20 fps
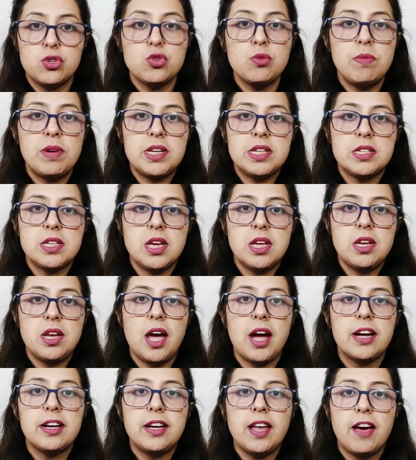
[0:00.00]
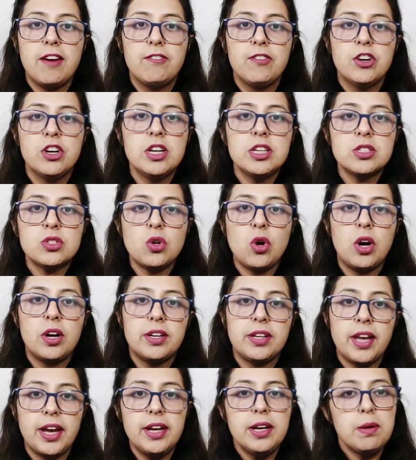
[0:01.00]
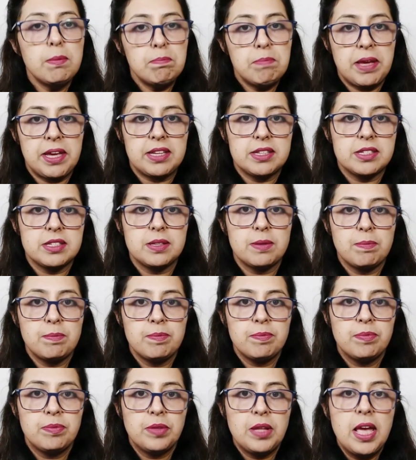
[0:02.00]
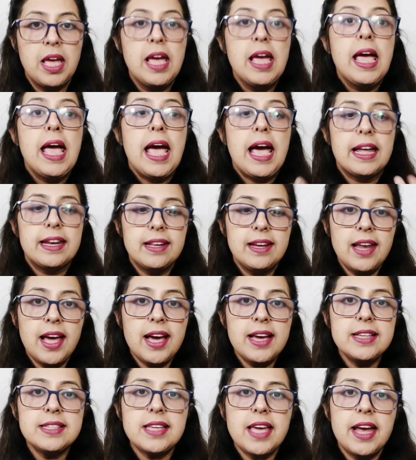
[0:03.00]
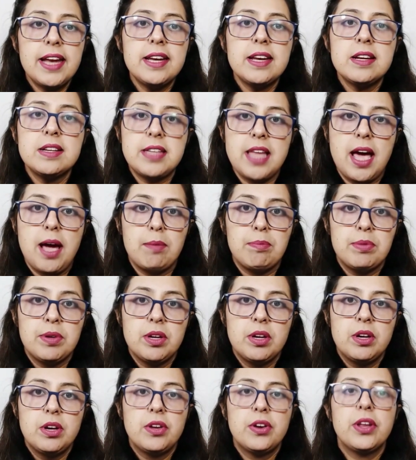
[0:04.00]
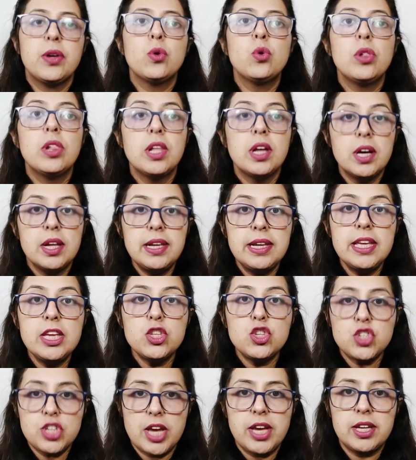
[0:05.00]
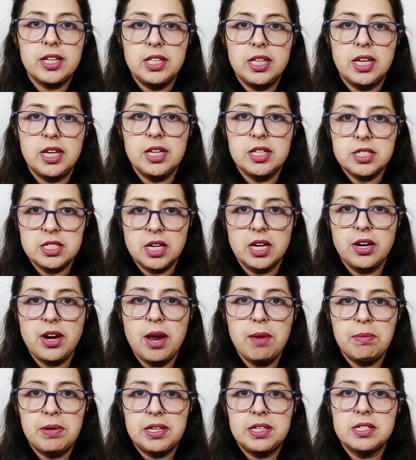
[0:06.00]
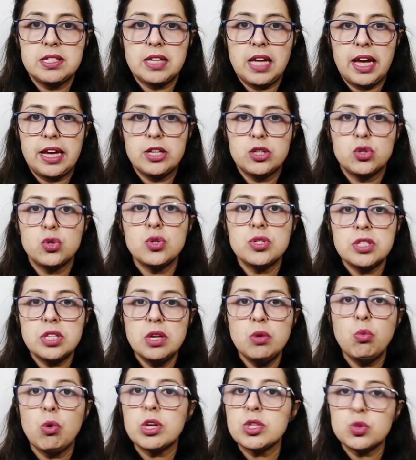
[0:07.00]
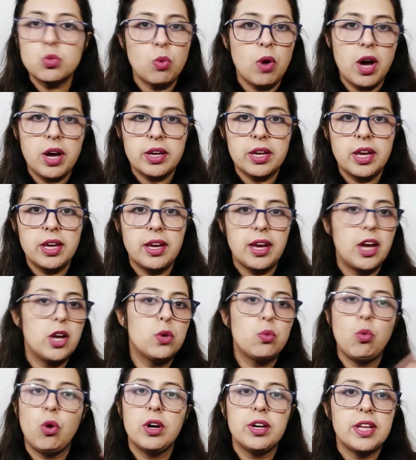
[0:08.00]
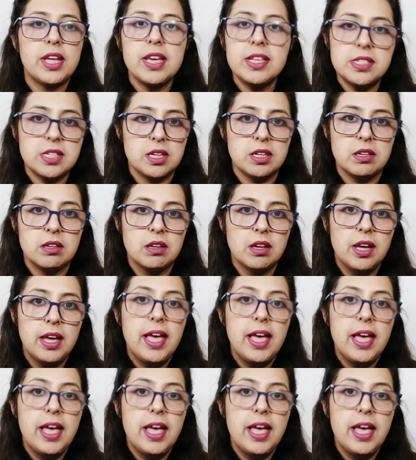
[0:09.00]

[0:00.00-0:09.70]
to maintain a diverse content mix. Analyze and adapt. Regularly check the Instagram insights to see what's working and what isn't.